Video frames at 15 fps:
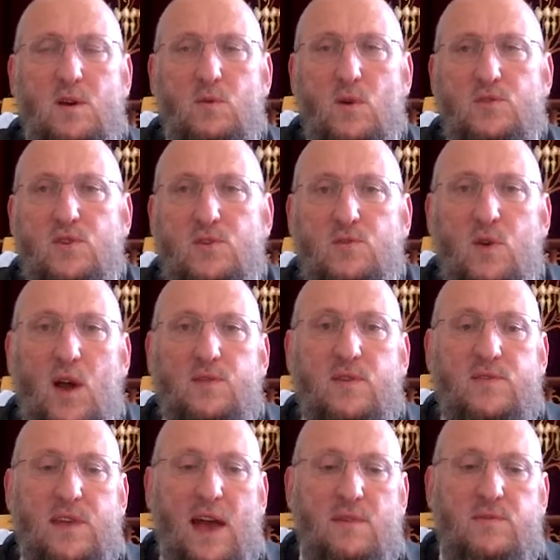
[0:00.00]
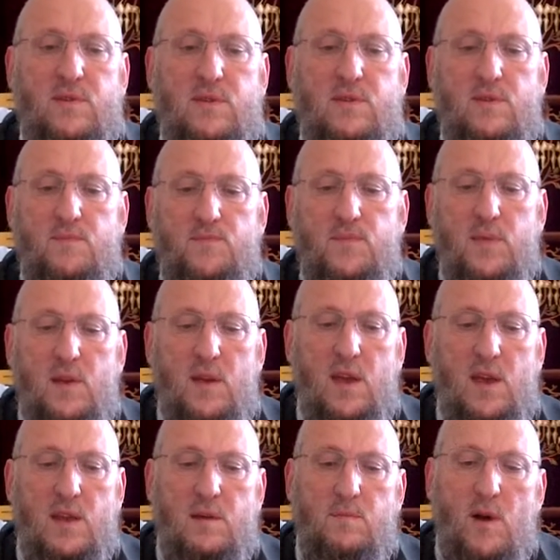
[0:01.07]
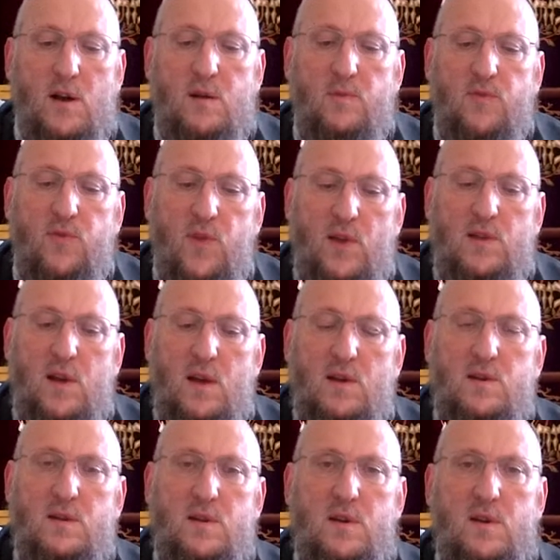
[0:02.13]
Once you try to daven in a makom tefillah,